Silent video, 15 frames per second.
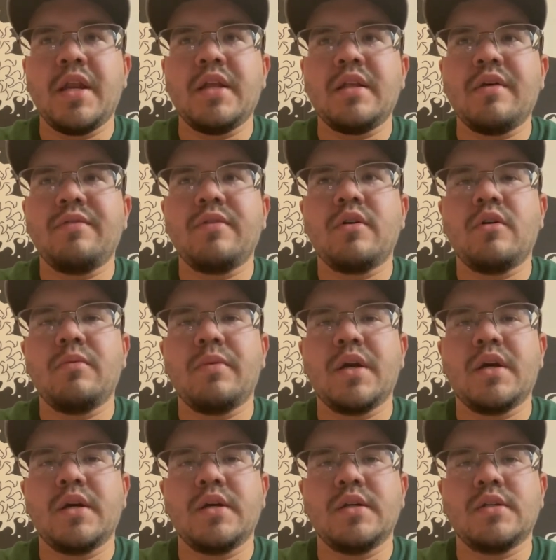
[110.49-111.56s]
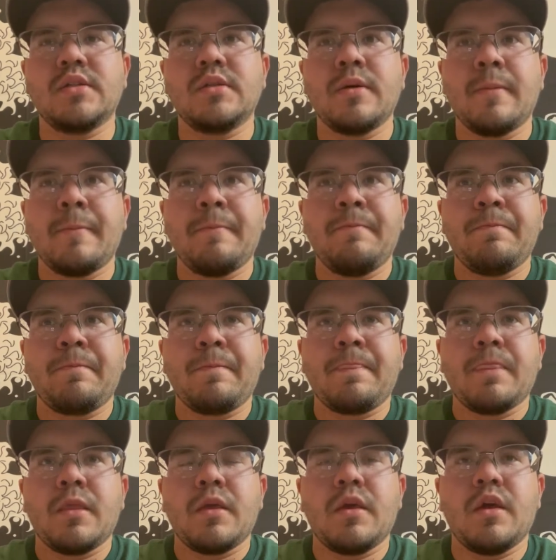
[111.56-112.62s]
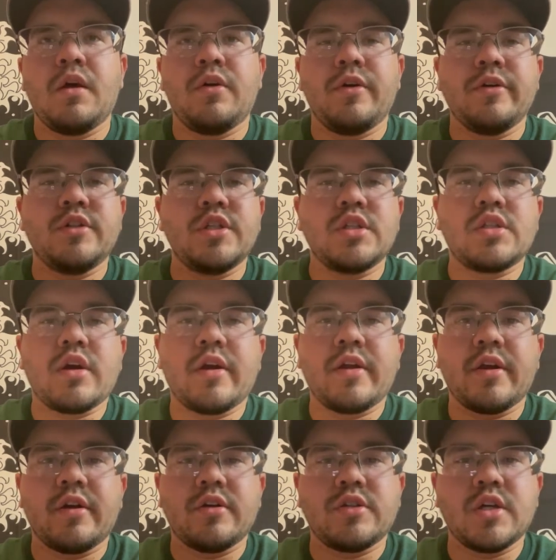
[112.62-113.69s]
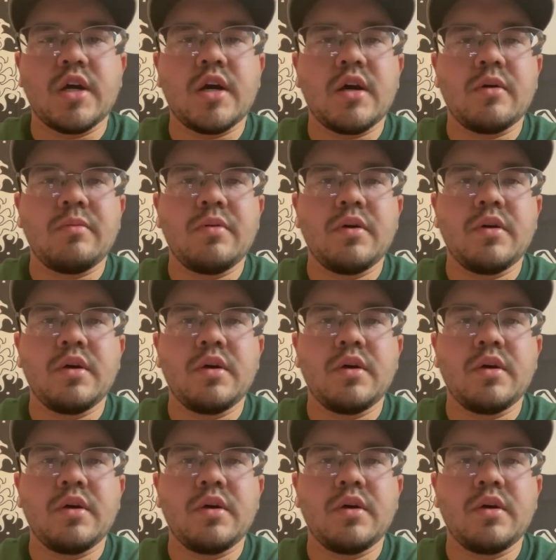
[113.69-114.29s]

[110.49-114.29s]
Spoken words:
it difficult because, you're just starting your job.